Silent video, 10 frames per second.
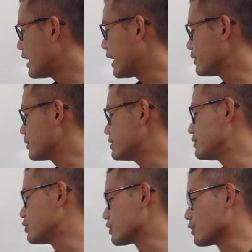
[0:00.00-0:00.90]
I know this
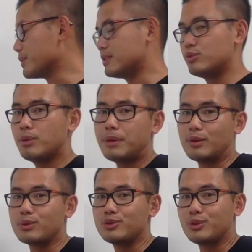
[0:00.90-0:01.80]
is just going to be zero, but I
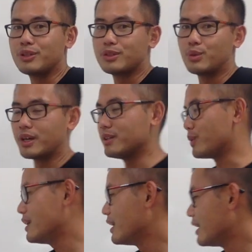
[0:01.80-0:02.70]
want to show you guys the work
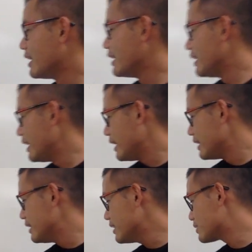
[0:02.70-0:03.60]
anyway.
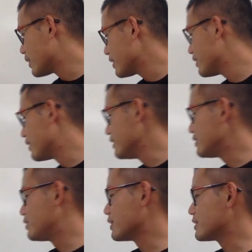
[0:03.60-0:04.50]
This right here
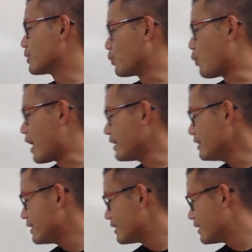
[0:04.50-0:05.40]
is just one,
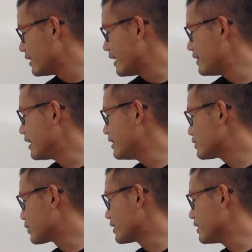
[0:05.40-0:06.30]
and then
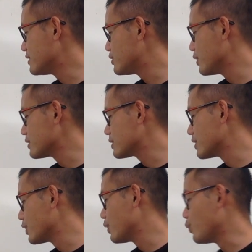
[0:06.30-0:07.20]
this right here is just
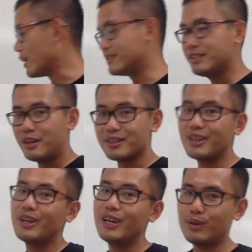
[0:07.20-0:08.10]
one third.
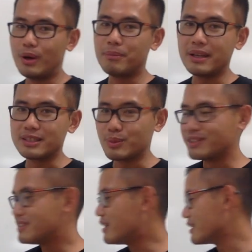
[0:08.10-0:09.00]
one minus
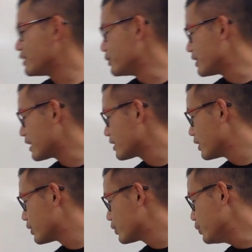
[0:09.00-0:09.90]
one third, you get
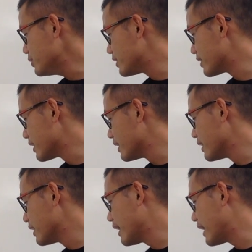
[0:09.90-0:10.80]
two thirds,
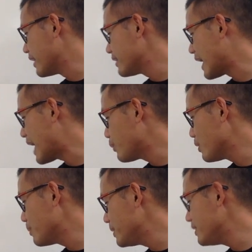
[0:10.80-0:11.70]
and that
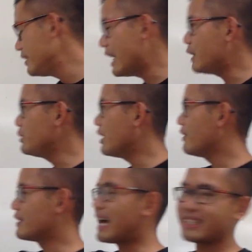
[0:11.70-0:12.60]
will be the area
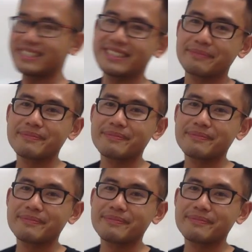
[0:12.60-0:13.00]
for that.